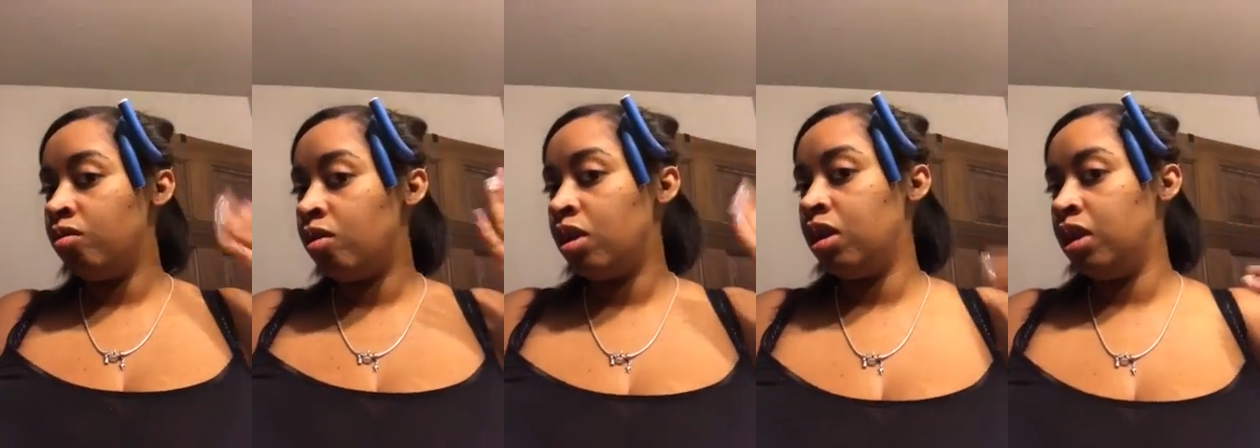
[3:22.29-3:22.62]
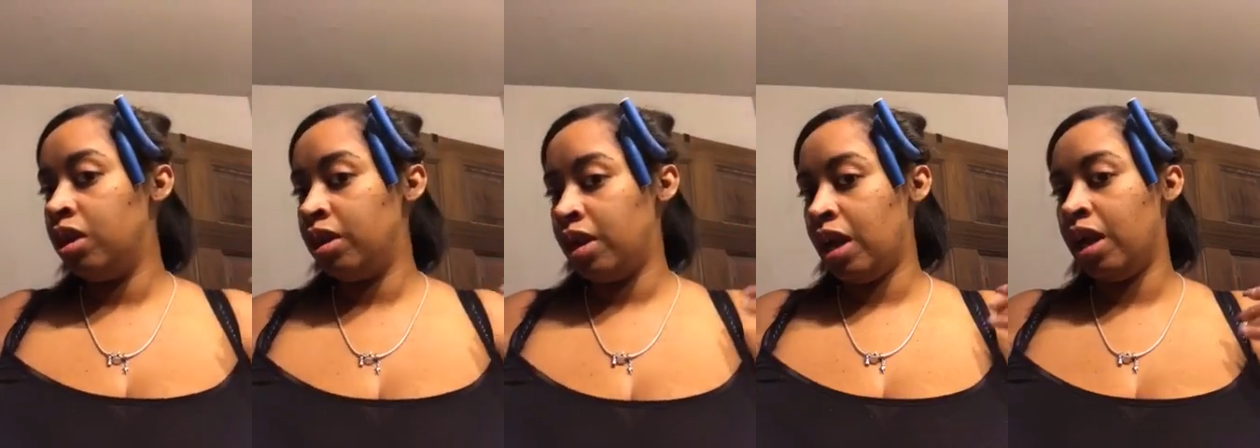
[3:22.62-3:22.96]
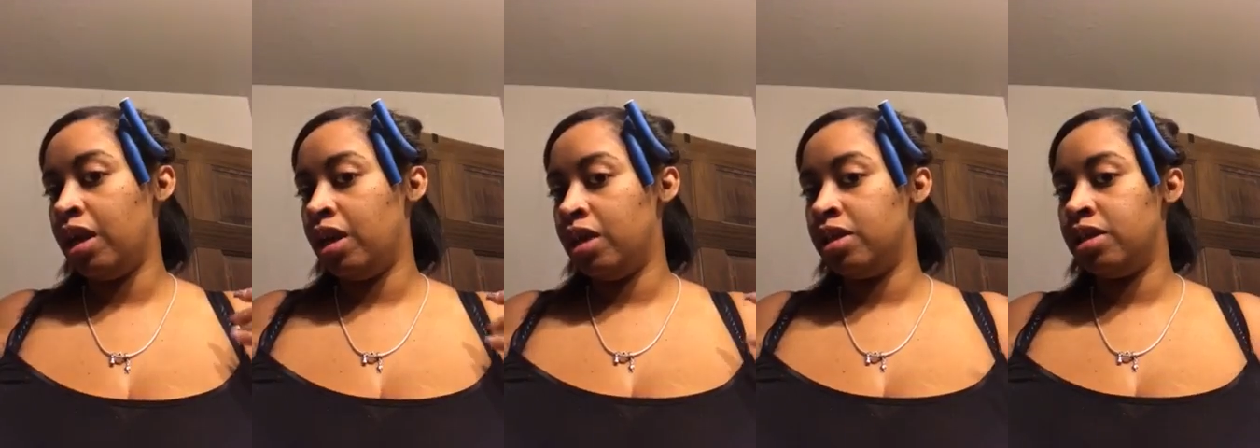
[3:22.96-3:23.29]
can look at
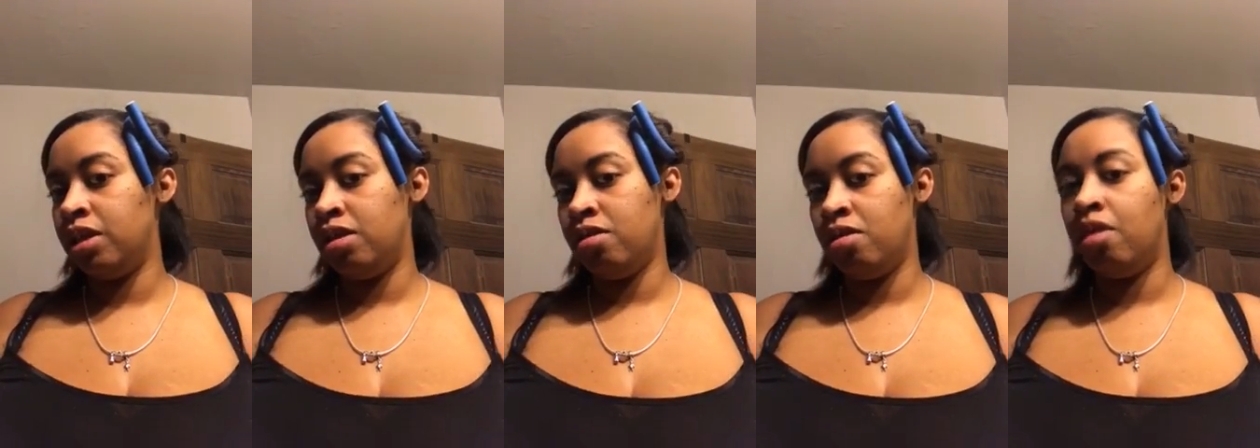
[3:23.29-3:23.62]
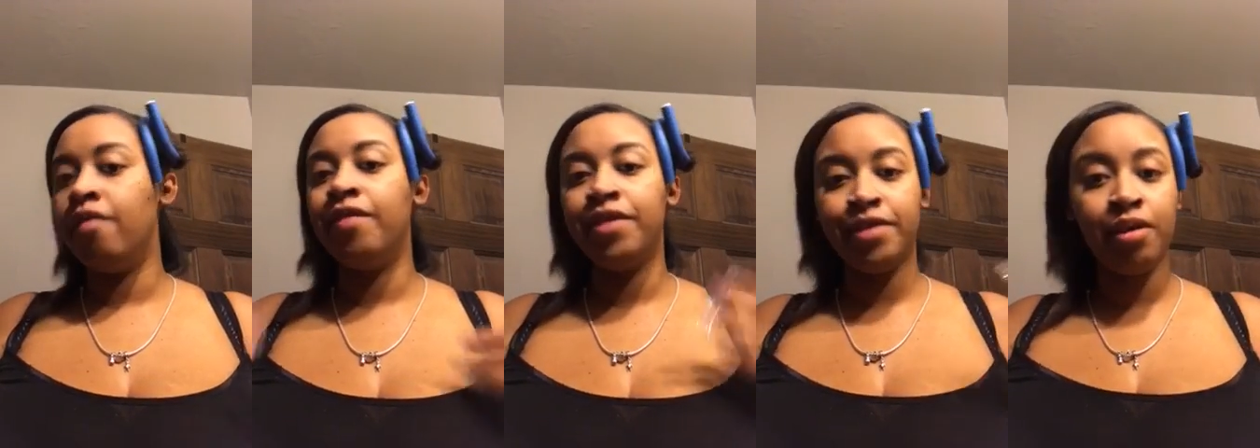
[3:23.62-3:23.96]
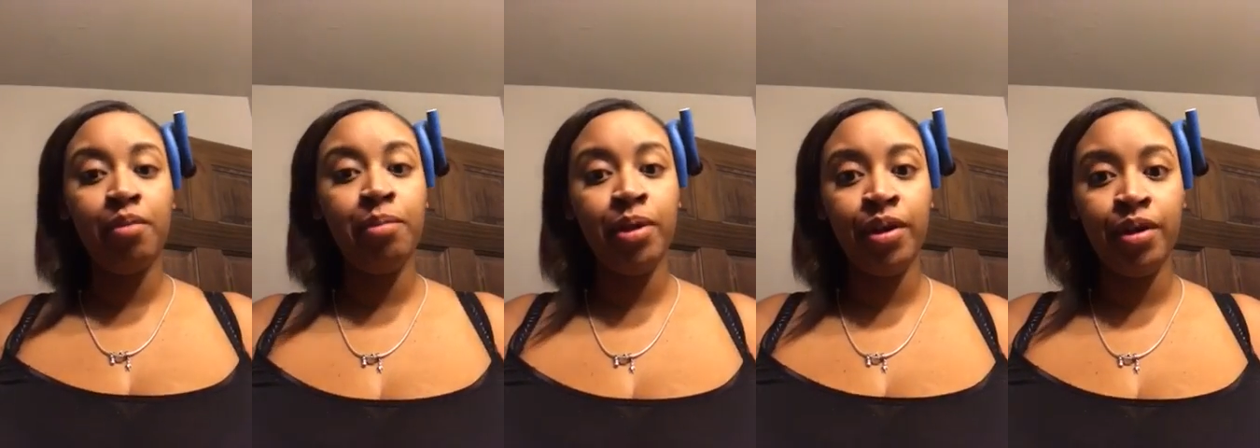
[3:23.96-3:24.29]
it and tell if it's
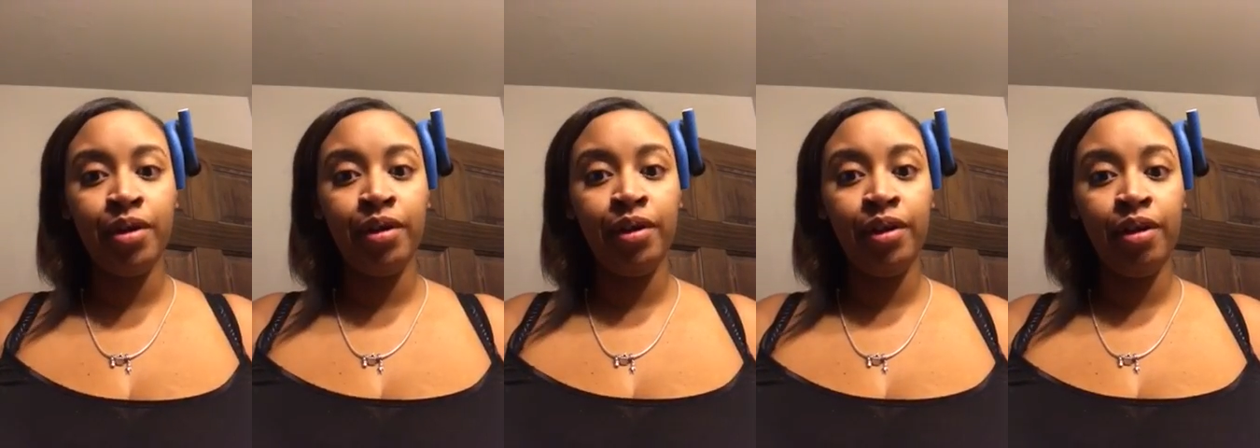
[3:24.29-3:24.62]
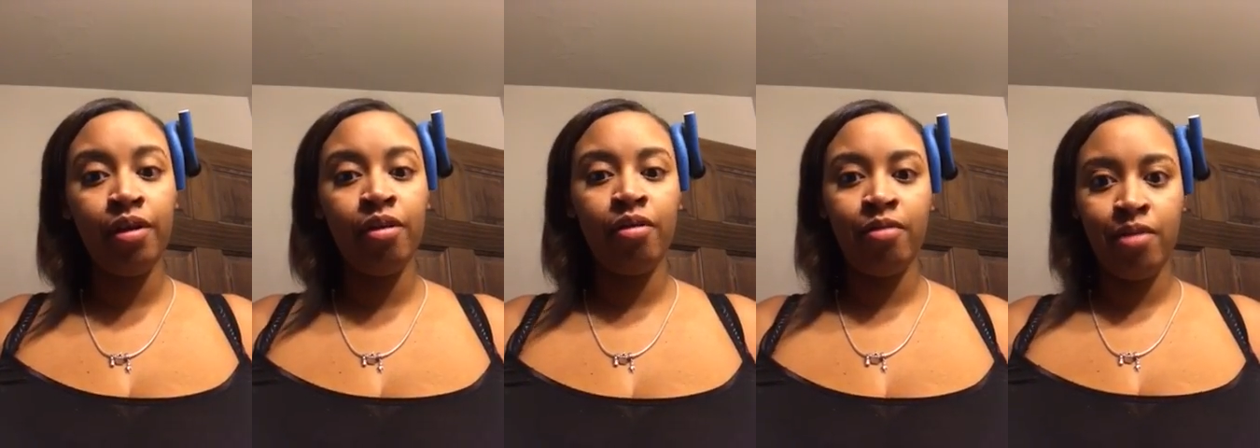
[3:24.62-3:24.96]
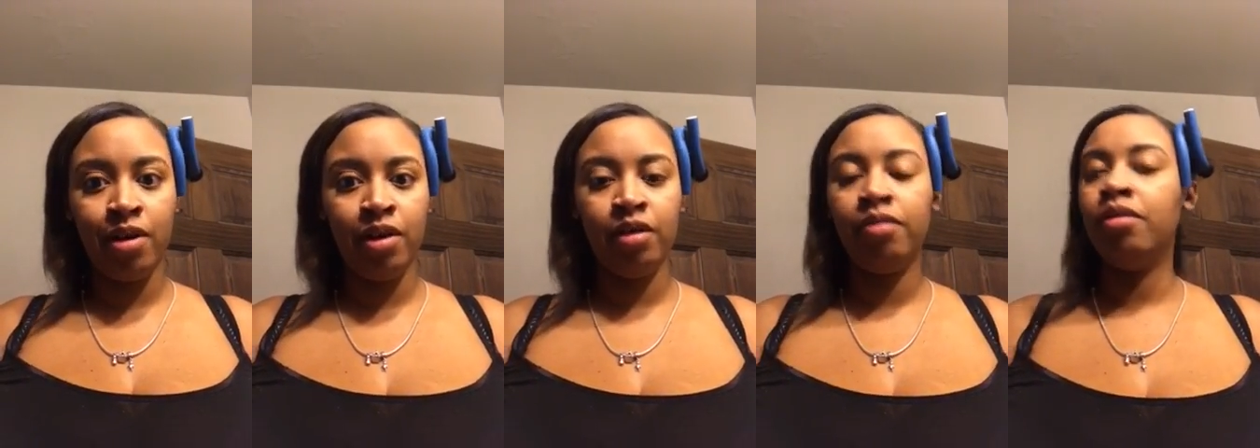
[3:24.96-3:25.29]
gonna be an ugly curl,
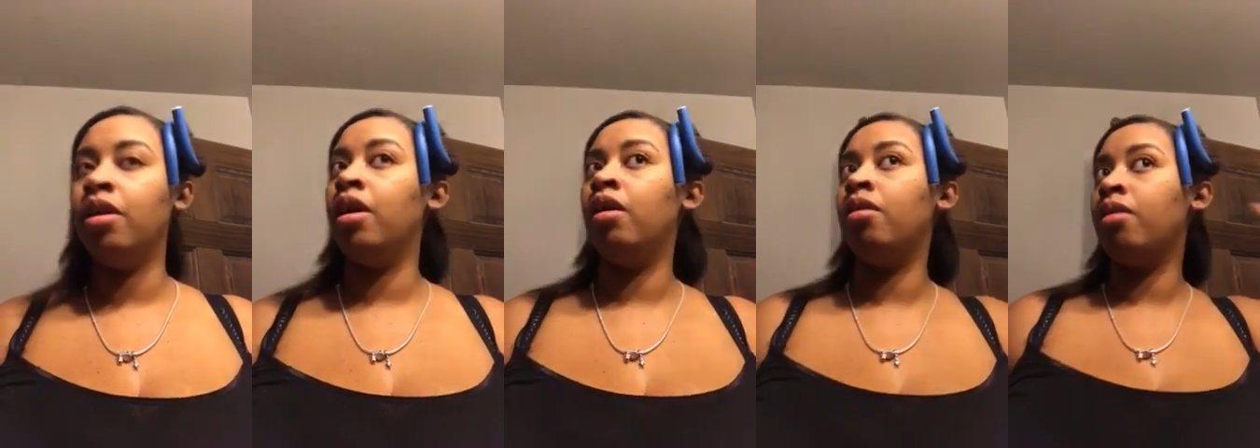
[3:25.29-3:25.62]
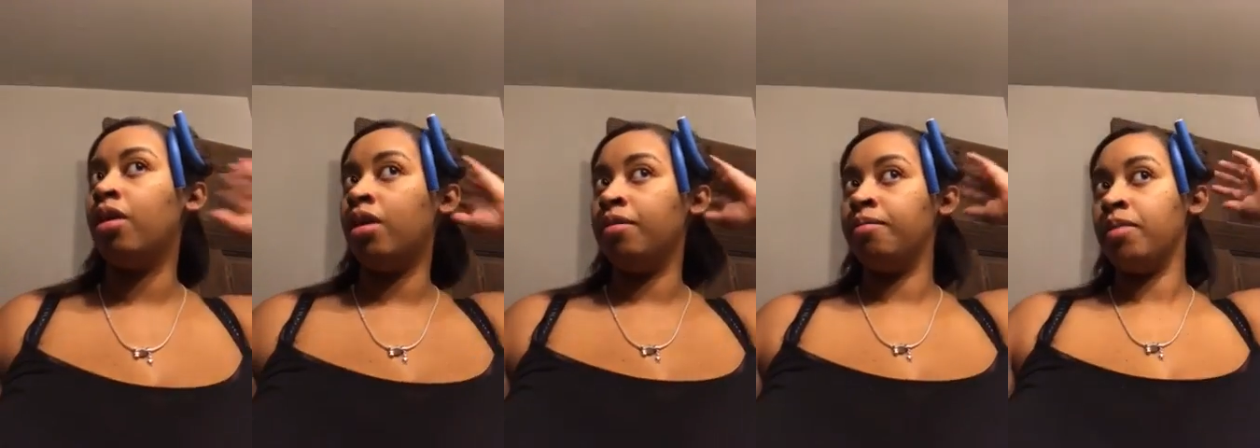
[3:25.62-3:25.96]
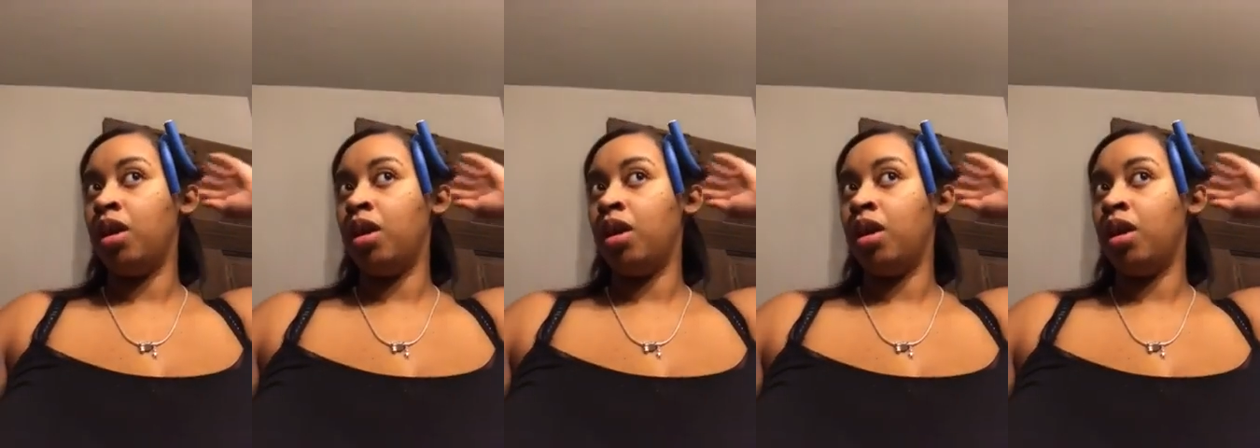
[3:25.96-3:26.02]
right? Right. Okay.